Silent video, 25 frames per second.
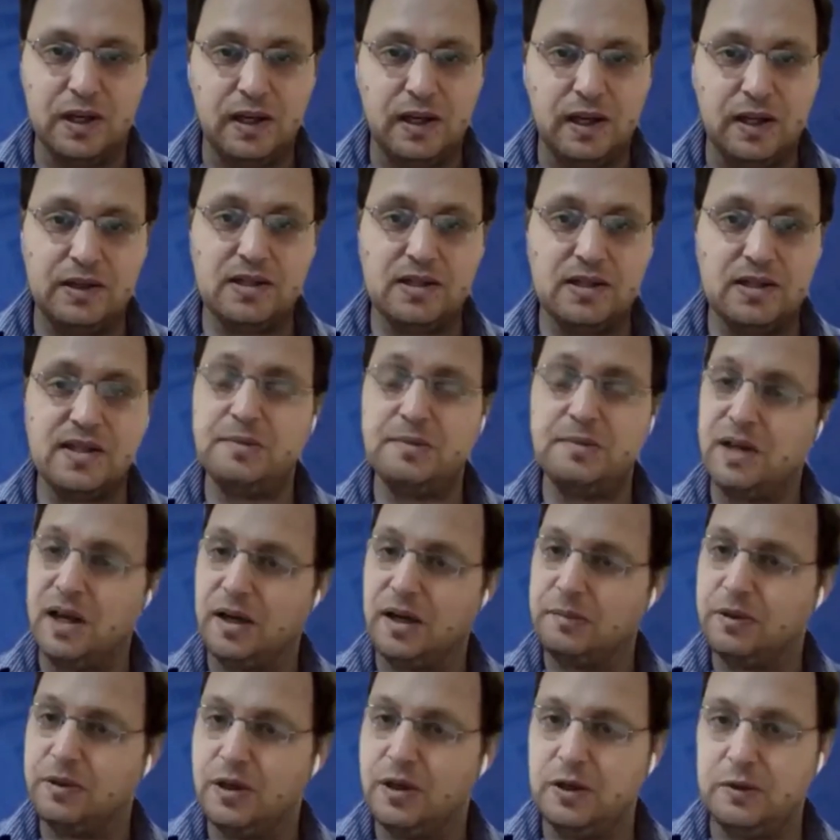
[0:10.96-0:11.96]
At the same
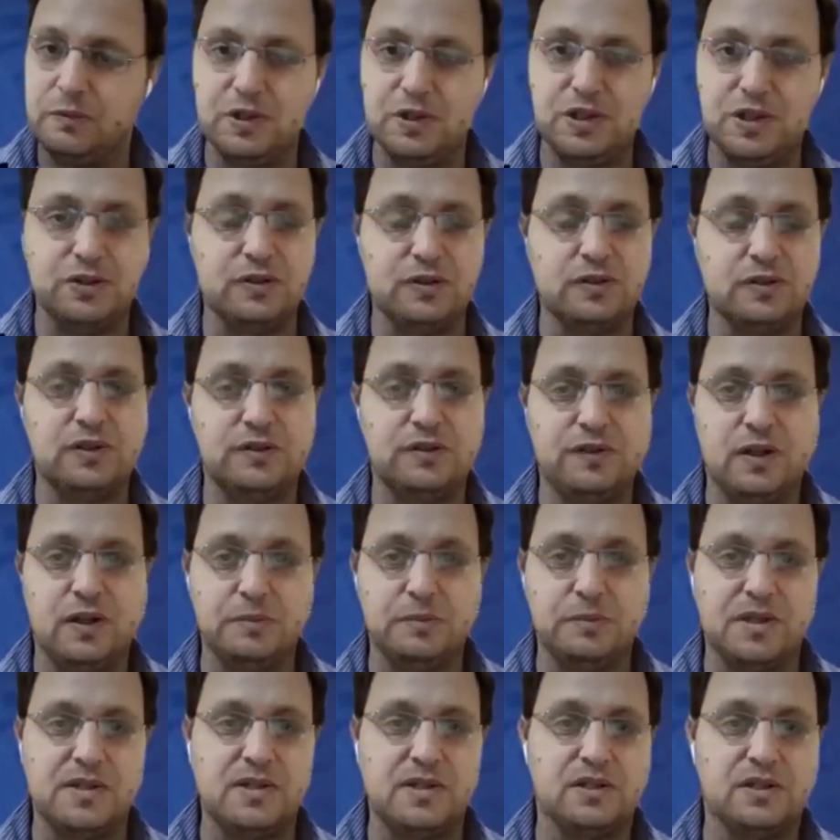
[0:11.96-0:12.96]
time, regional
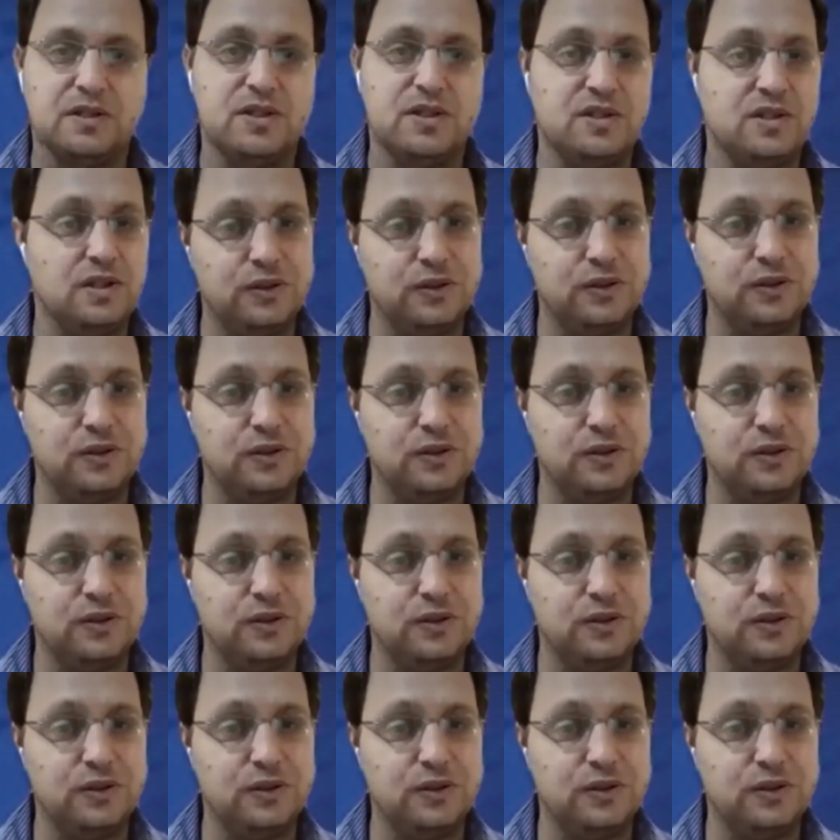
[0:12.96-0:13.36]
developments such as the